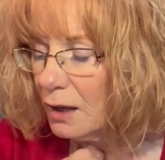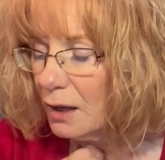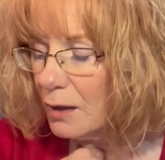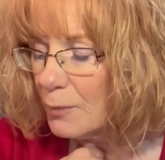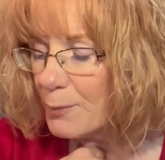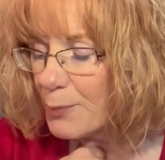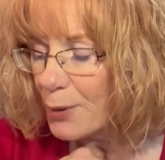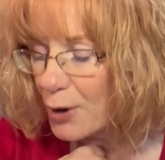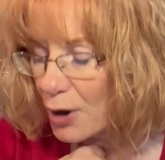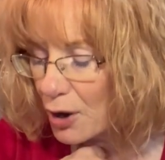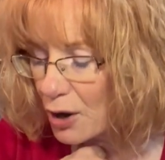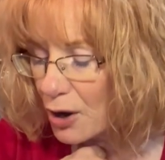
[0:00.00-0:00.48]

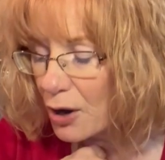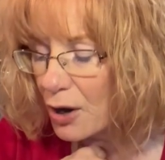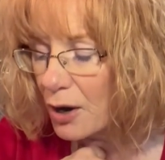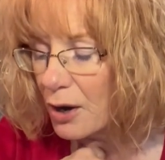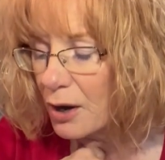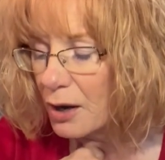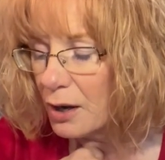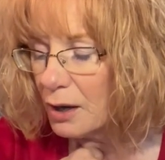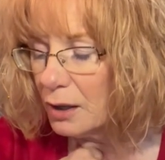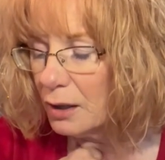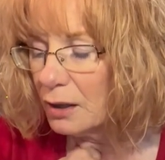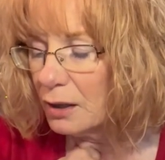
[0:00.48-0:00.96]

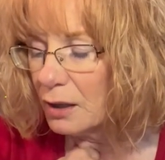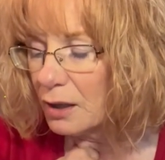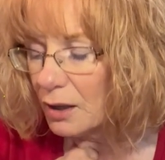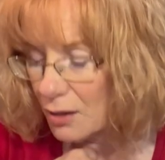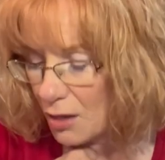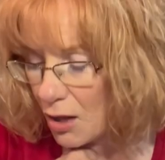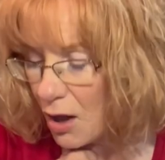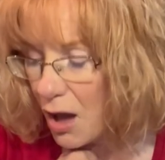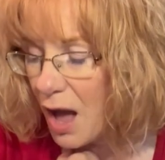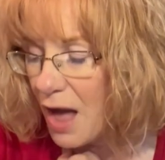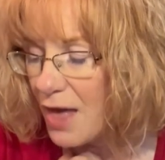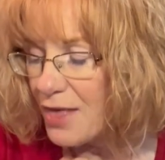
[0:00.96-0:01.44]
per
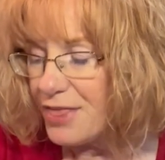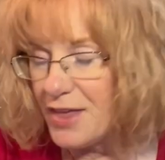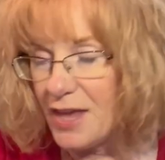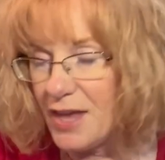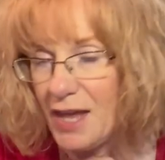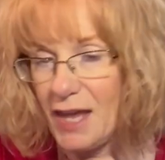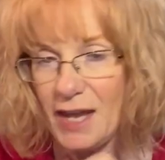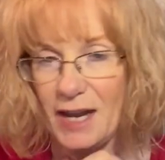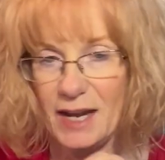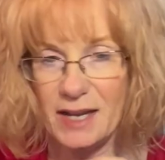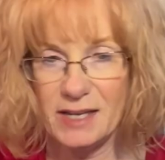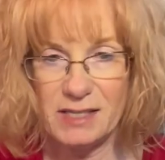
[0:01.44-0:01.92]
cloth,
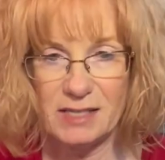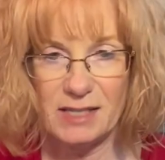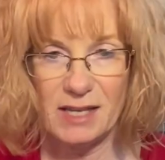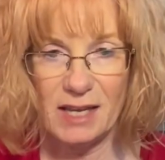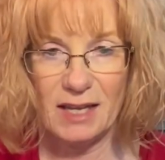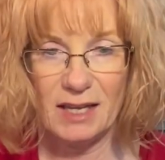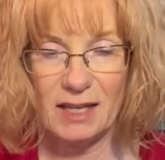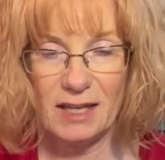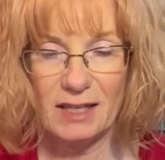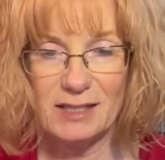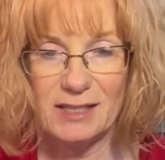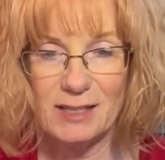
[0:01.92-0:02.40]
and as
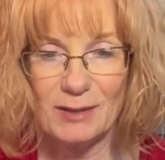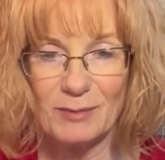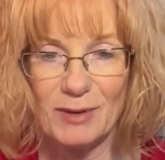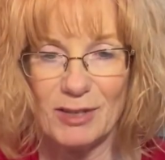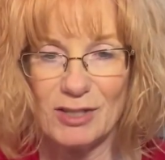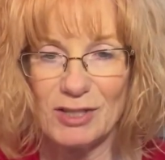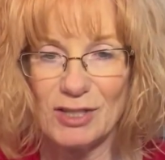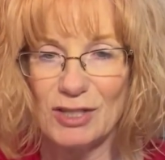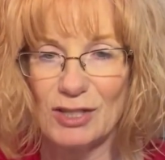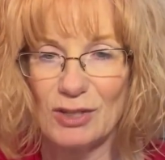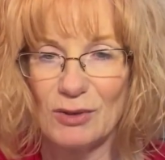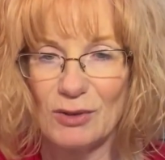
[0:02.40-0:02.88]
I did
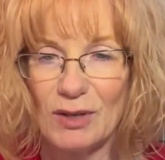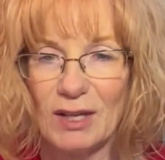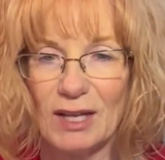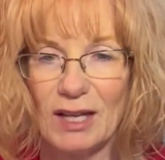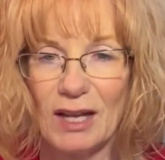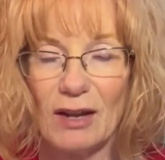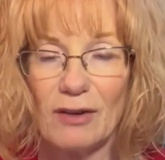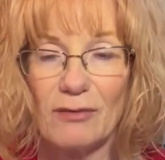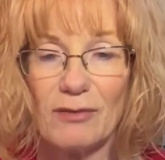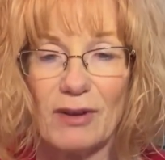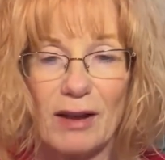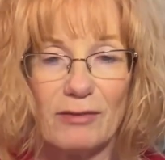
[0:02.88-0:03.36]
mention to it,
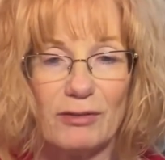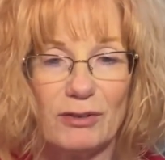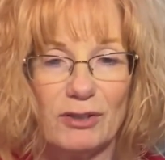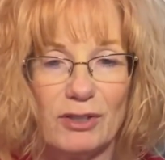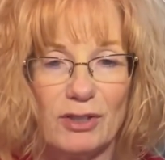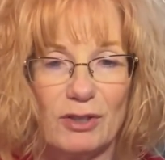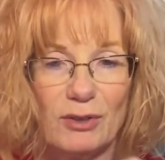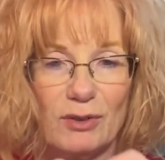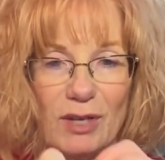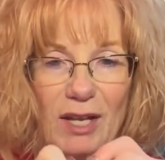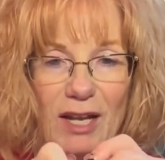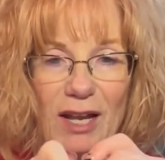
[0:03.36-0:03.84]
unraveled,
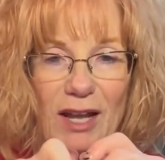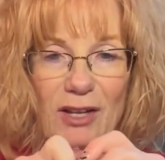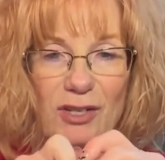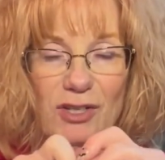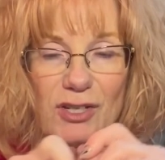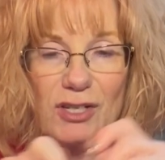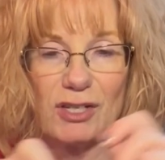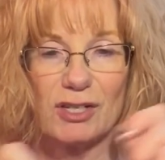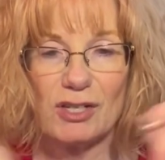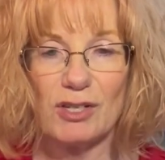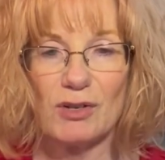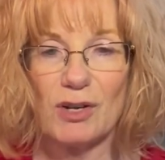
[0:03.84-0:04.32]
you can
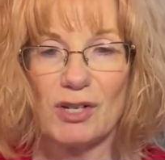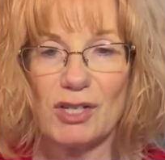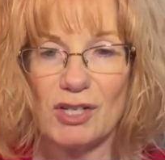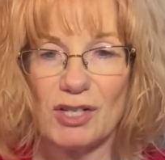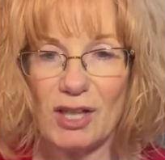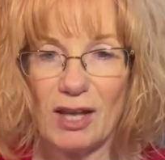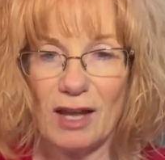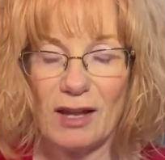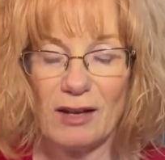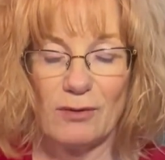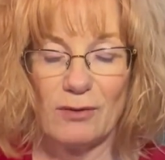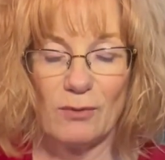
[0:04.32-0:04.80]
actually stretch
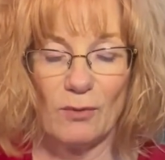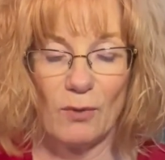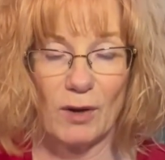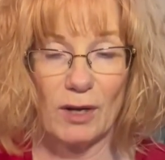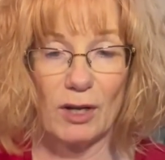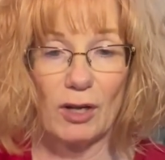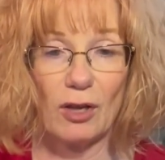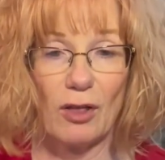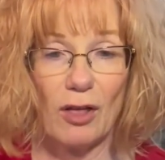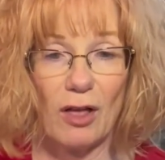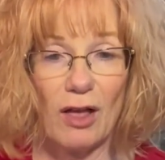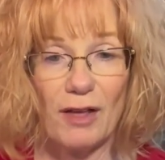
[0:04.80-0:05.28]
that one
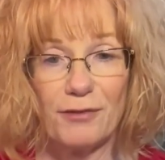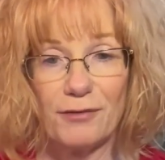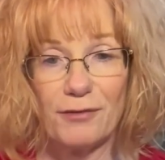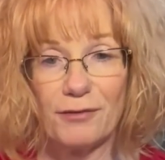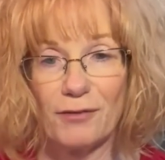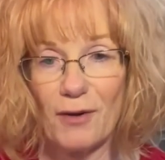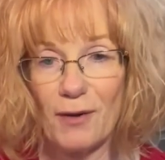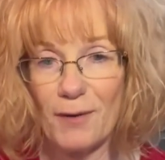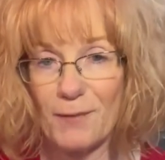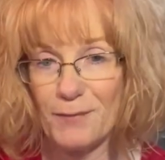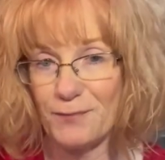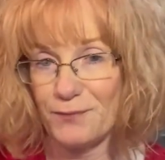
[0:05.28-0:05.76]
cloth
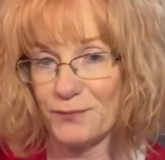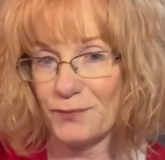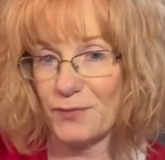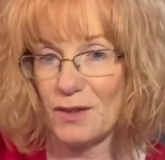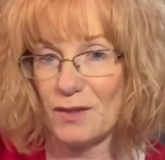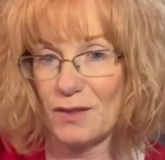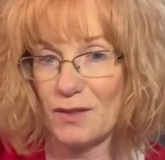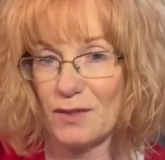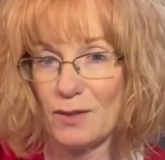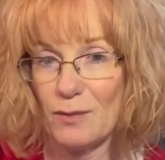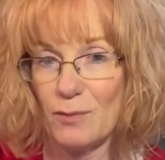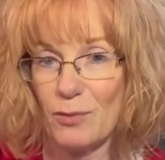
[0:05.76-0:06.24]
from
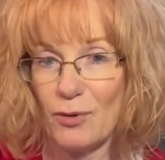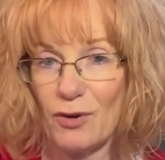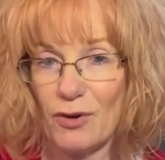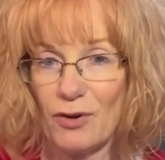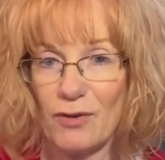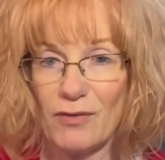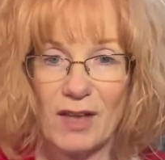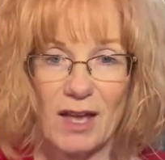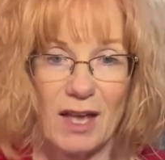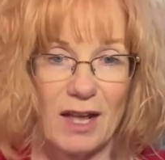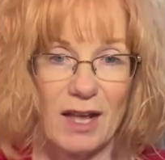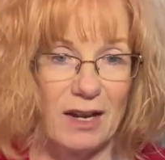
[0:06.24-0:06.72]
the border of
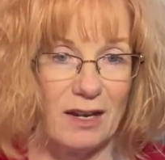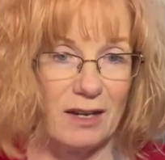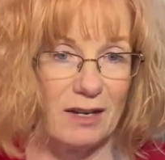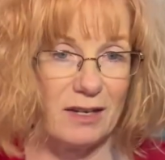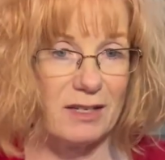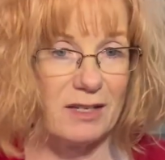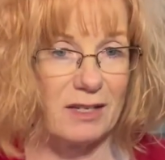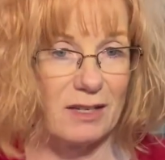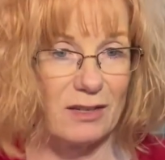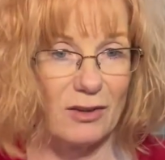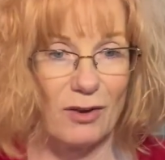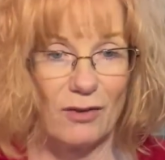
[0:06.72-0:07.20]
Canada
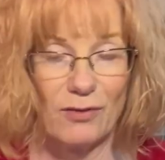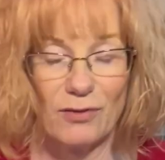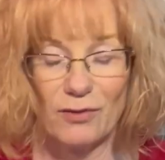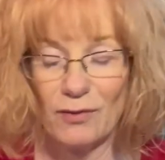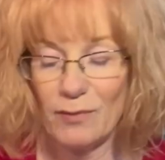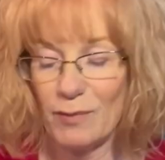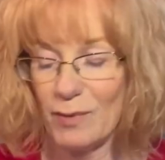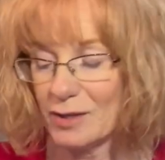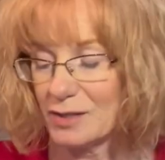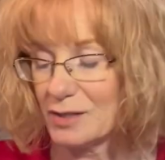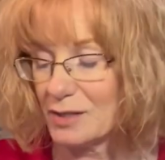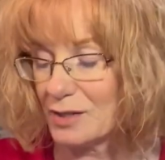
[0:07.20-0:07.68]
to the Gulf of
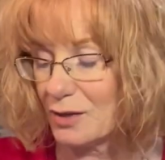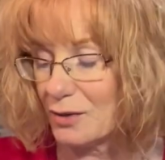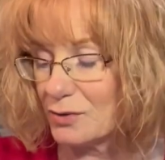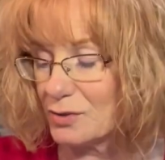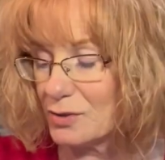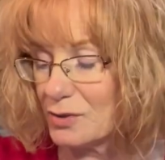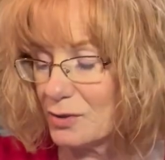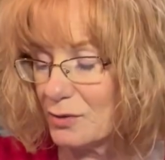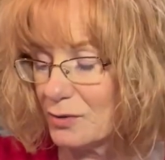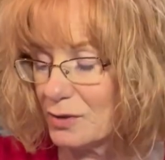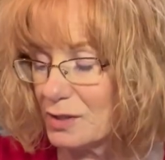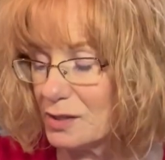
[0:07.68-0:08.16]
Mexico,
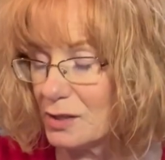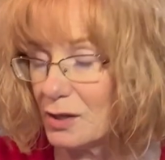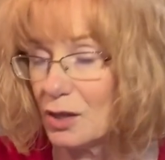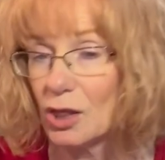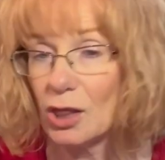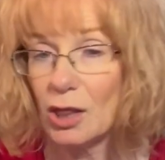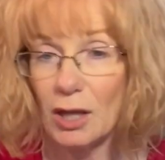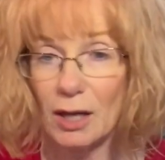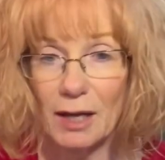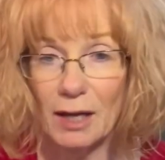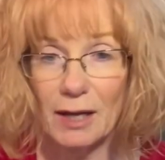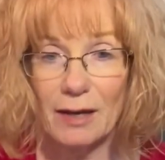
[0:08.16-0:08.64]
so it's a
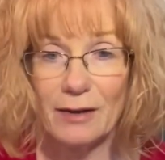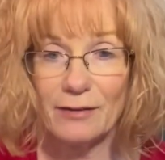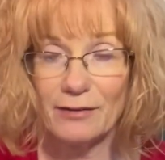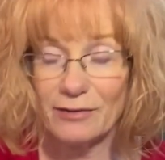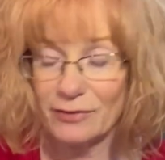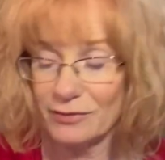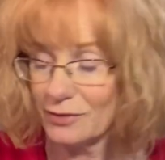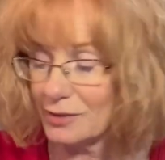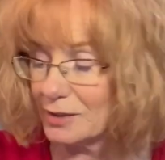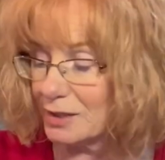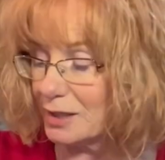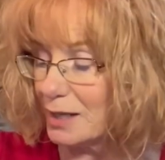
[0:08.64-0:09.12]
lot of
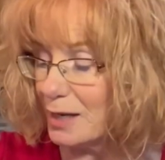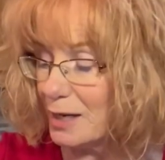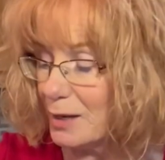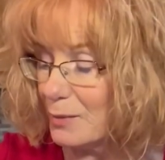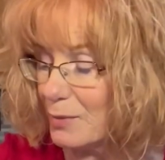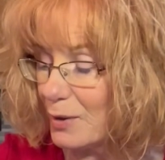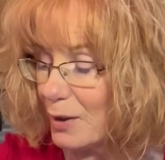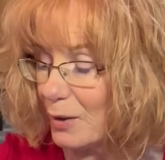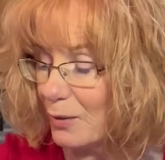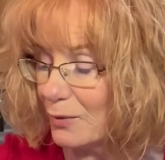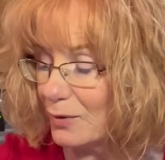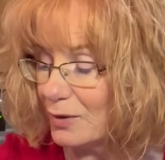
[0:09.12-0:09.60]
cleaning
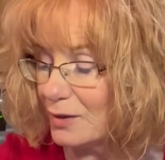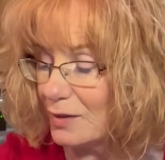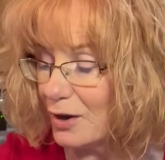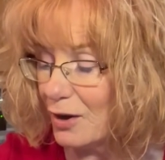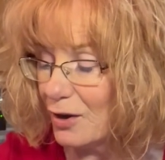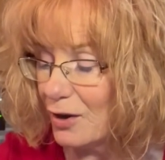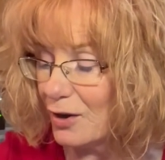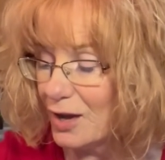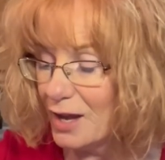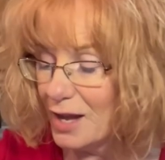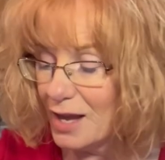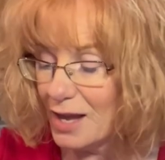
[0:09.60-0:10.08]
power in
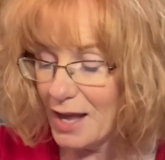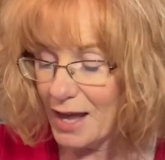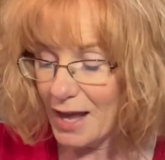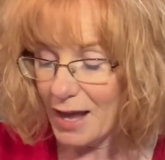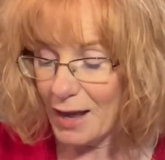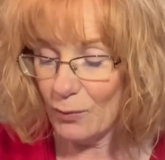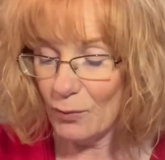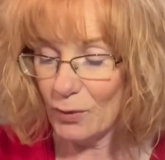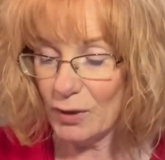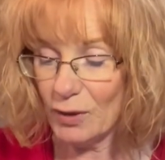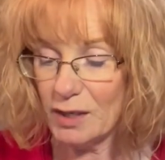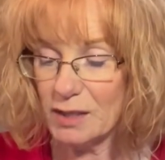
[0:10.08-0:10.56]
there.
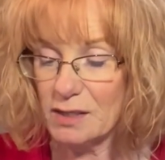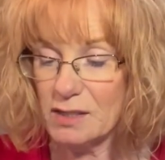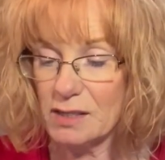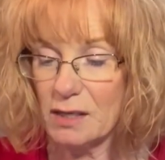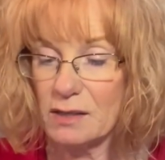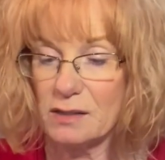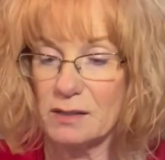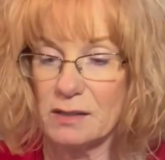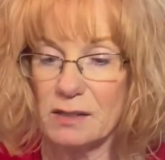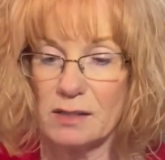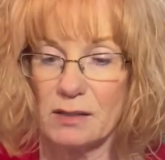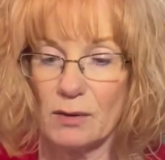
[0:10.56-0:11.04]
And what it
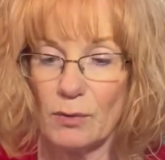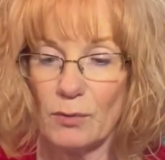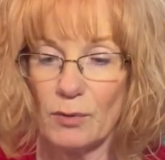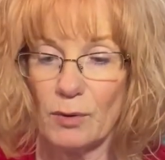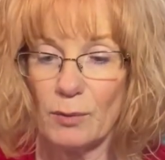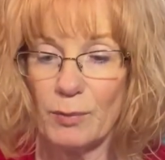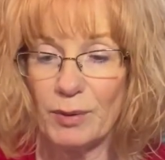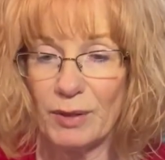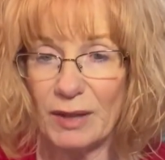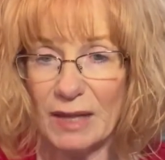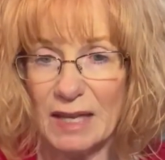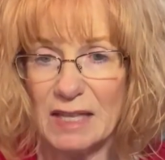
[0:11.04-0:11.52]
does is it
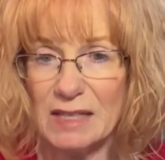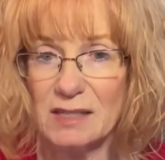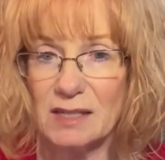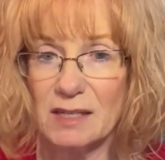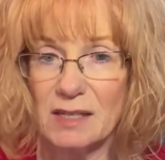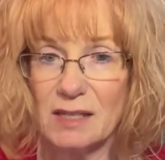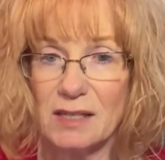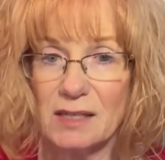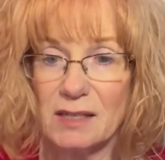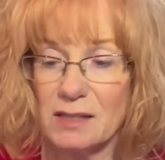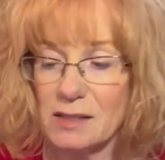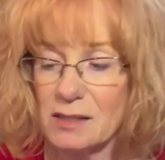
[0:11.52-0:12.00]

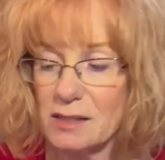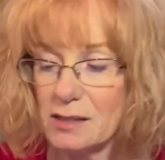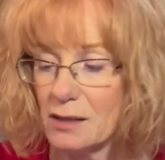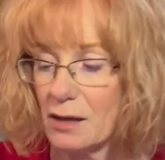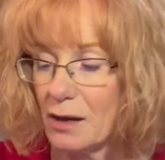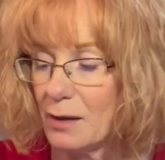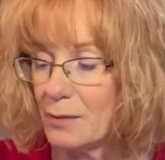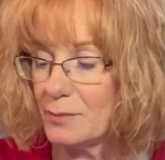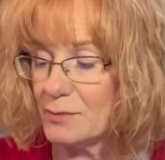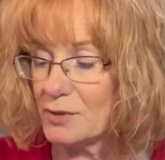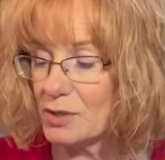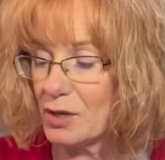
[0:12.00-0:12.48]
replaces
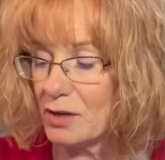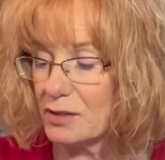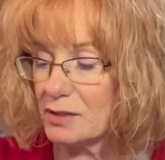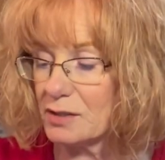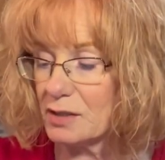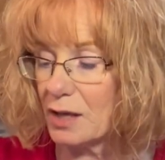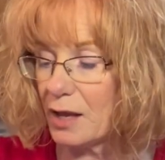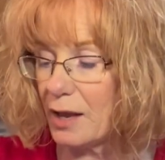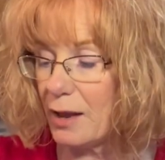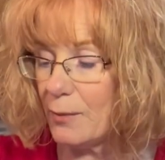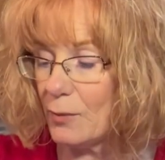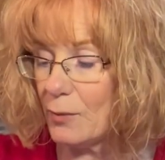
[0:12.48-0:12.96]
toxic
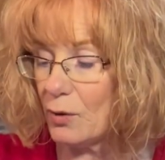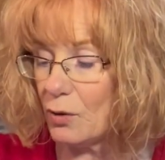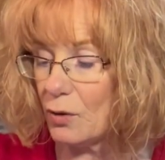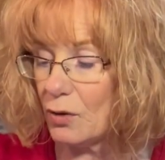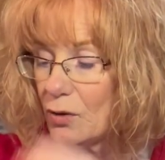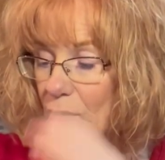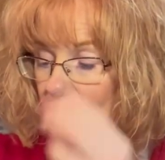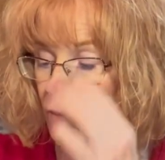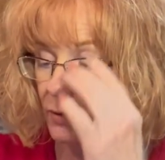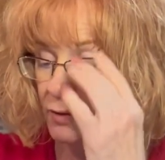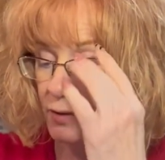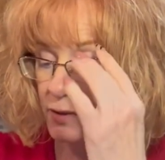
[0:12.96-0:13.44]

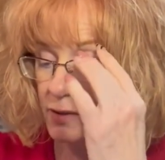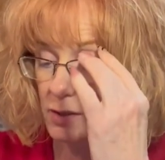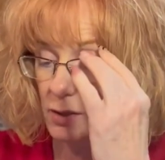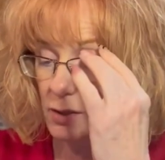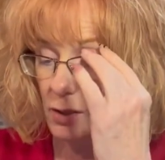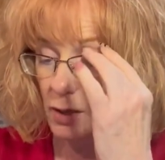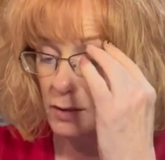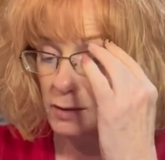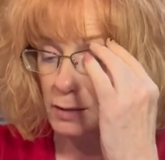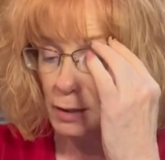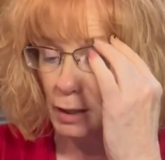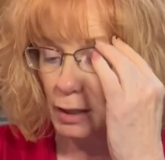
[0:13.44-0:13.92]
chemicals,
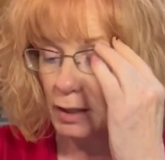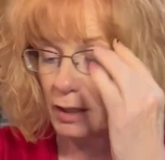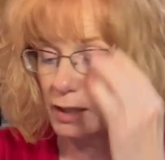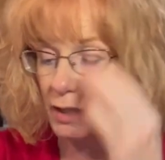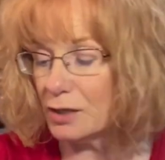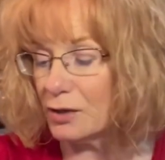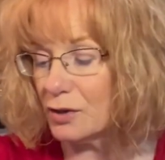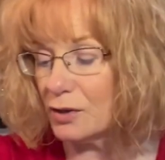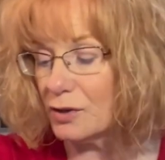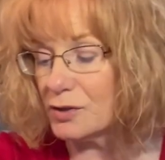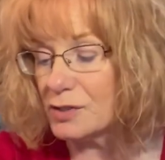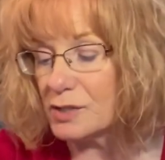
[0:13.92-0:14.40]
toxic
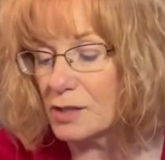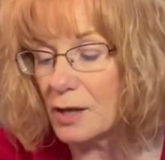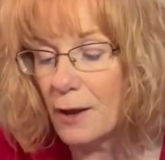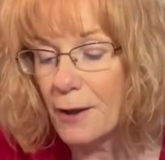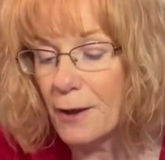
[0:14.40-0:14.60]
cleaners,